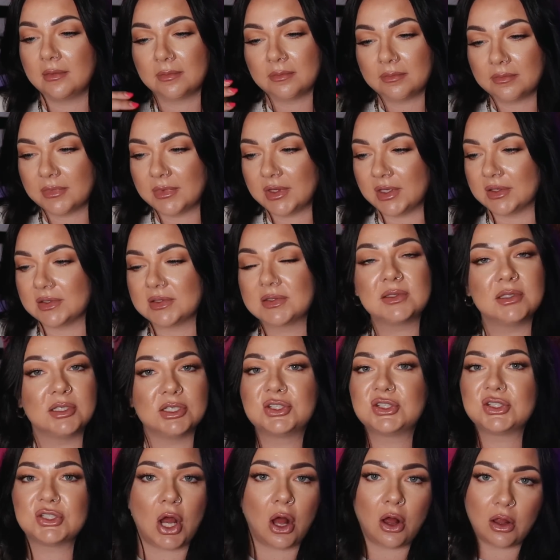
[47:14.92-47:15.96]
the
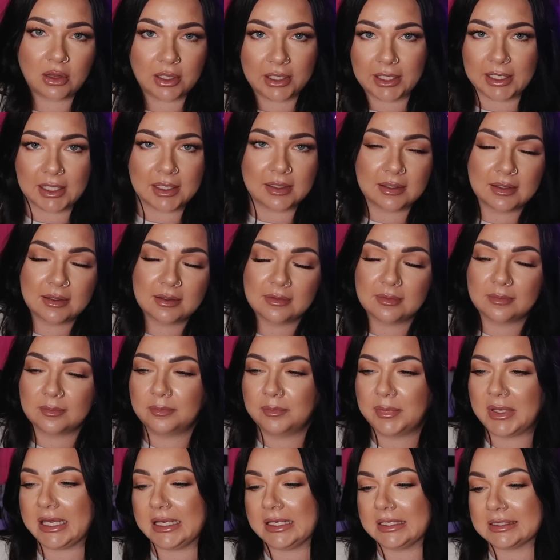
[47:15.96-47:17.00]
solid
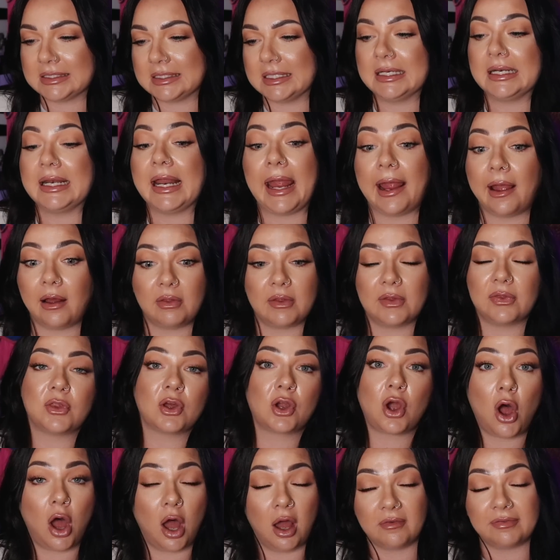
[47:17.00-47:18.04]
piece, the nail in the
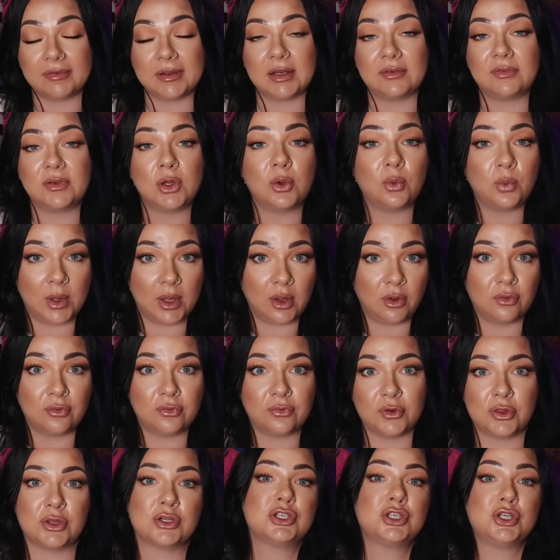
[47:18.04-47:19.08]
coffin, if you will,
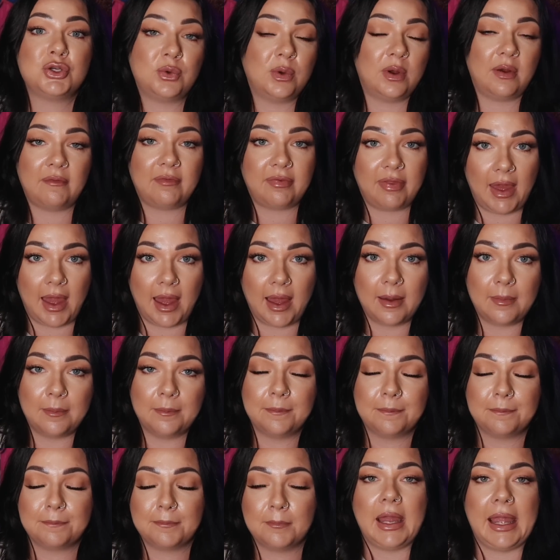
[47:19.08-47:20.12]
for the two of
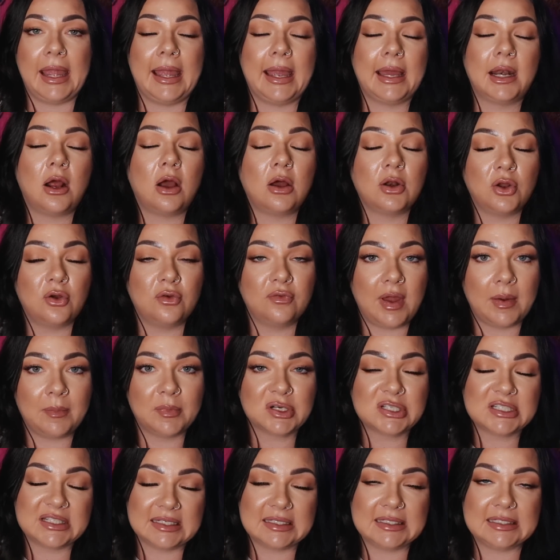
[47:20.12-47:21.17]
them. And on
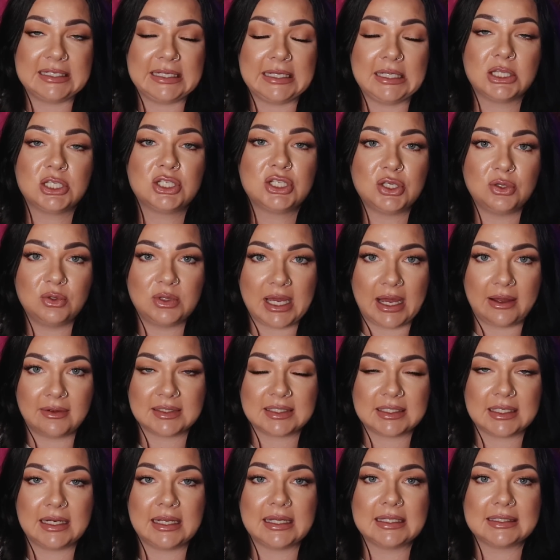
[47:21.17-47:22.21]
November 16th,
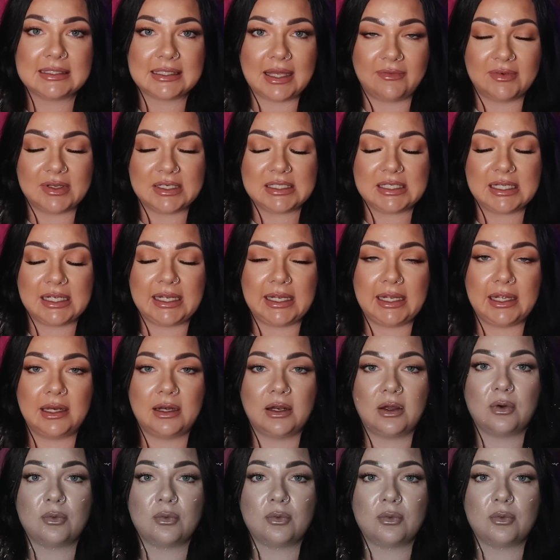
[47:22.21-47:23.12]
2017,